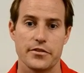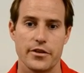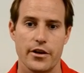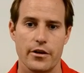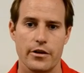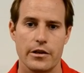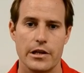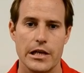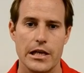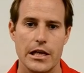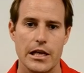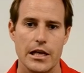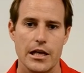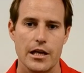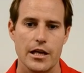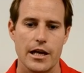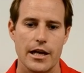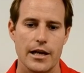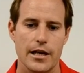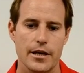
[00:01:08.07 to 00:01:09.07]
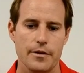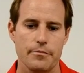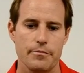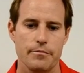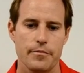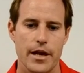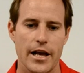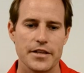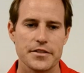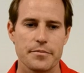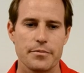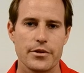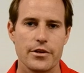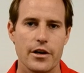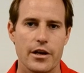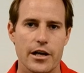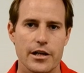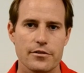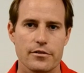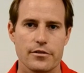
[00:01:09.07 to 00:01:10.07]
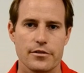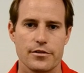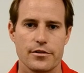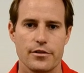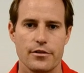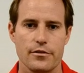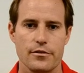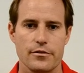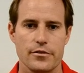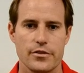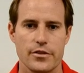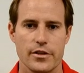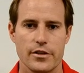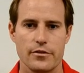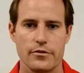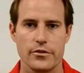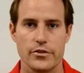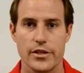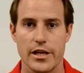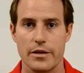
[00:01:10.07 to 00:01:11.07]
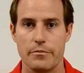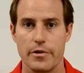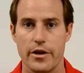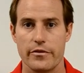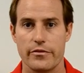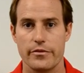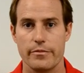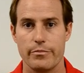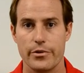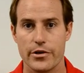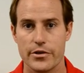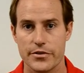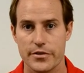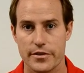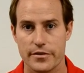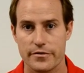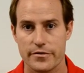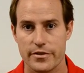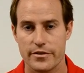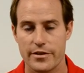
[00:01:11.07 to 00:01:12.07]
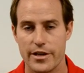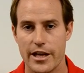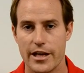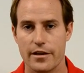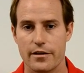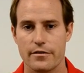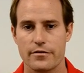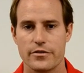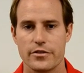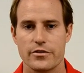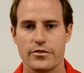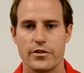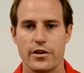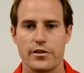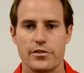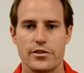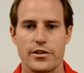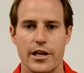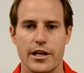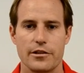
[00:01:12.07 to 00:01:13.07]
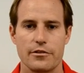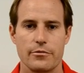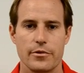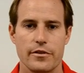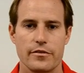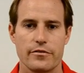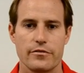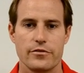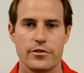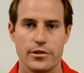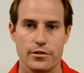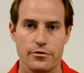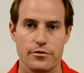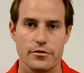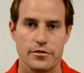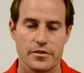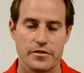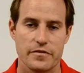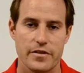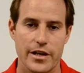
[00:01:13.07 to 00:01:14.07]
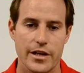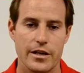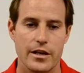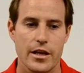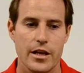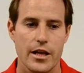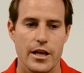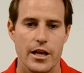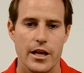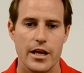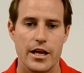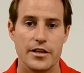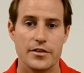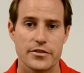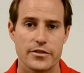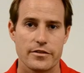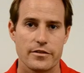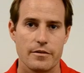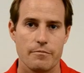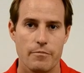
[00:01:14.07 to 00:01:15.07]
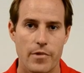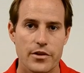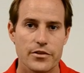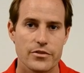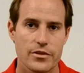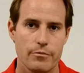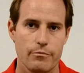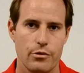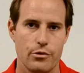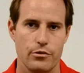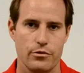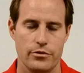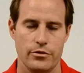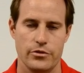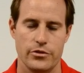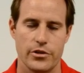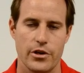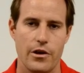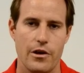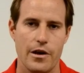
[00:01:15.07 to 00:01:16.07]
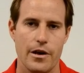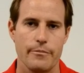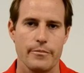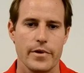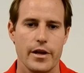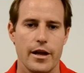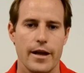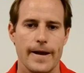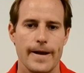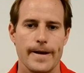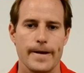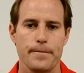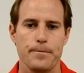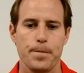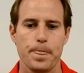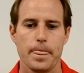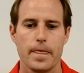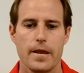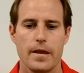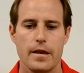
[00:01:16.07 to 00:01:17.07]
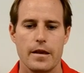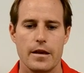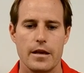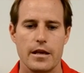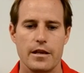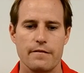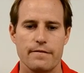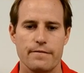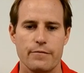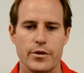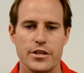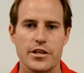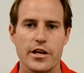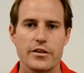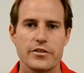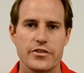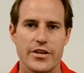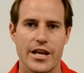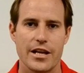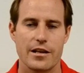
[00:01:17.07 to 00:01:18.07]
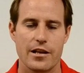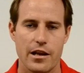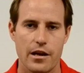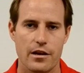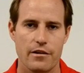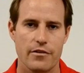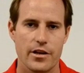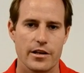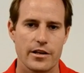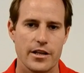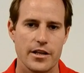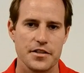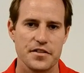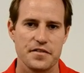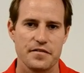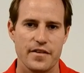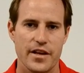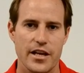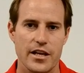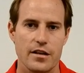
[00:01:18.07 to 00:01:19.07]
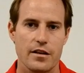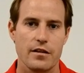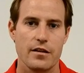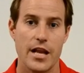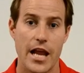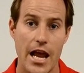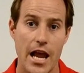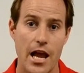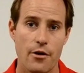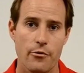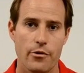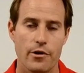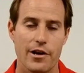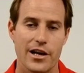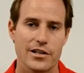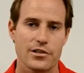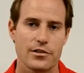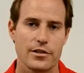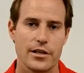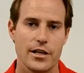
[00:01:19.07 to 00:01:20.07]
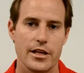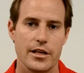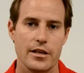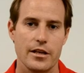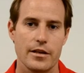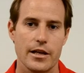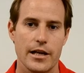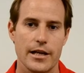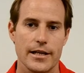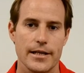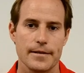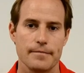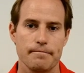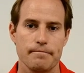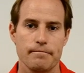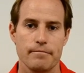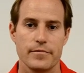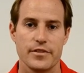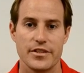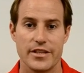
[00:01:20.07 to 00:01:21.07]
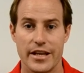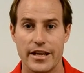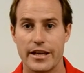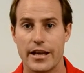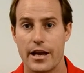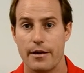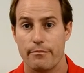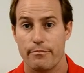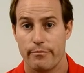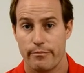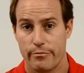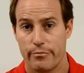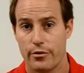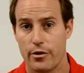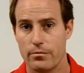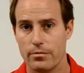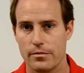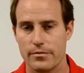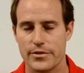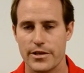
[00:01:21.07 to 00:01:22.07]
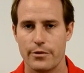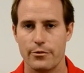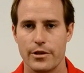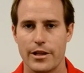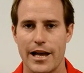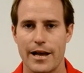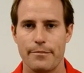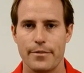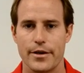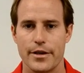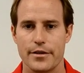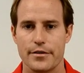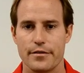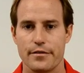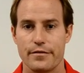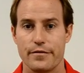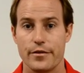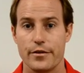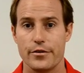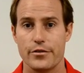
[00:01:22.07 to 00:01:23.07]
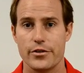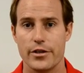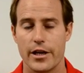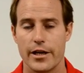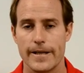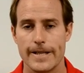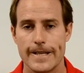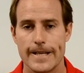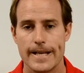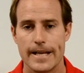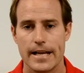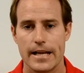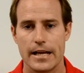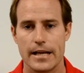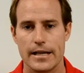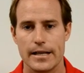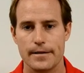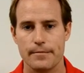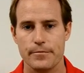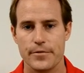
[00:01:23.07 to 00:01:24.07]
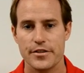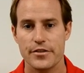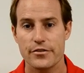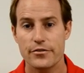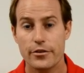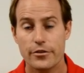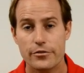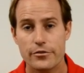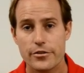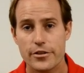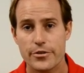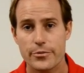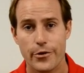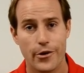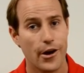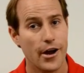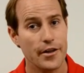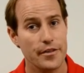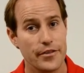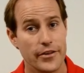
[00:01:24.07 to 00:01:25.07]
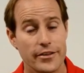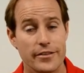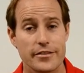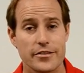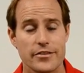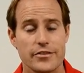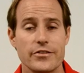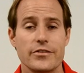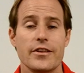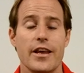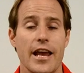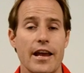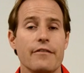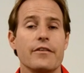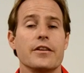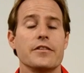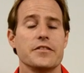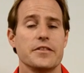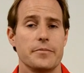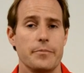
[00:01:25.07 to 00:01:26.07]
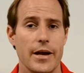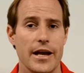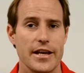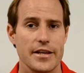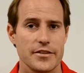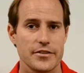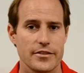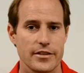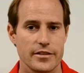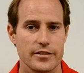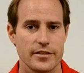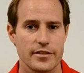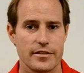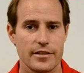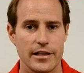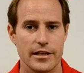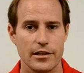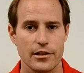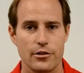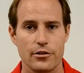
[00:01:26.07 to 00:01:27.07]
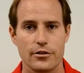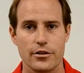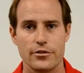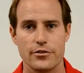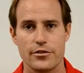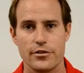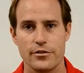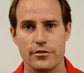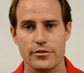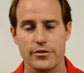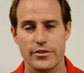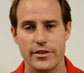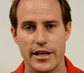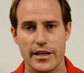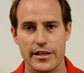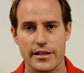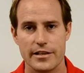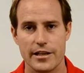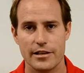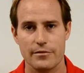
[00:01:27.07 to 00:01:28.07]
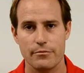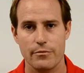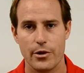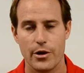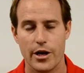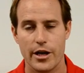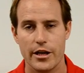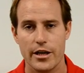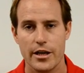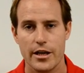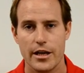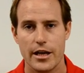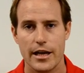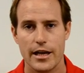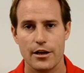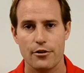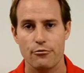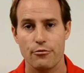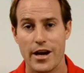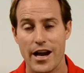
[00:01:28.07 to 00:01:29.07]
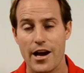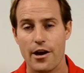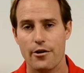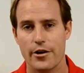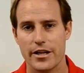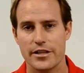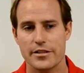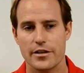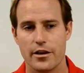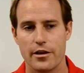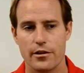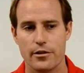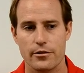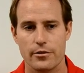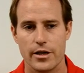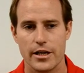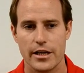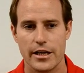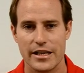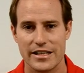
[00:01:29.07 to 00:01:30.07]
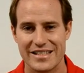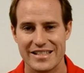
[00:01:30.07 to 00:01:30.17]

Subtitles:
So as a podiatrist who's seen both the positives and negatives associated with children's feet, it's the most important time. If we don't take care of our kids' feet now, we're actually setting up problems that will happen into the future. This is not just what I think, this is evidence-based. A longitudinal study done by Rao et al.